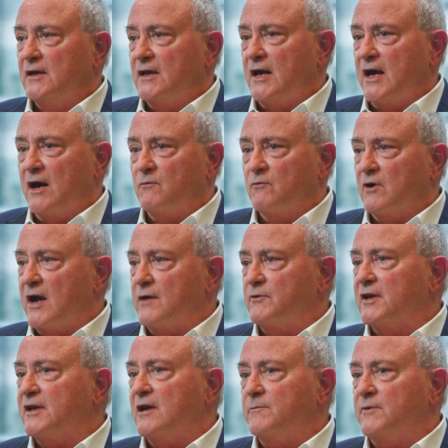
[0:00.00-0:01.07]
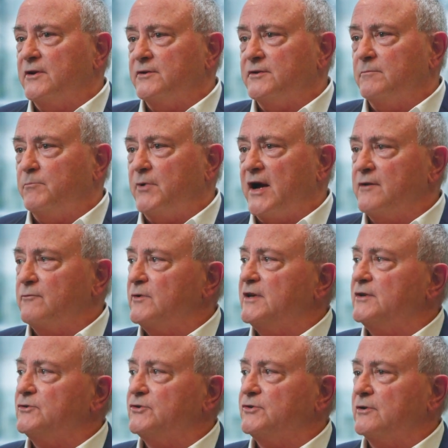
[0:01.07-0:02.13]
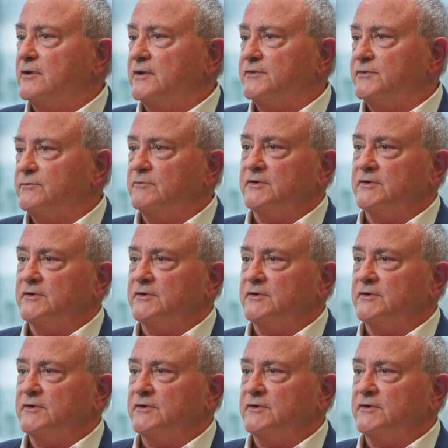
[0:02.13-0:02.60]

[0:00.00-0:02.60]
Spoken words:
where I would come here to buy reinsurance,